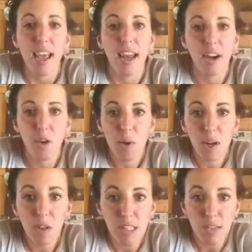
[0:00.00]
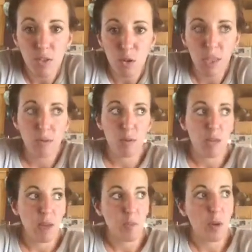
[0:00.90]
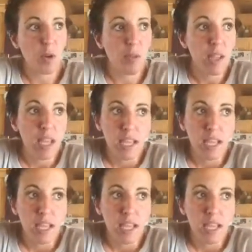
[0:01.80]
And I know we hear lots of stories about people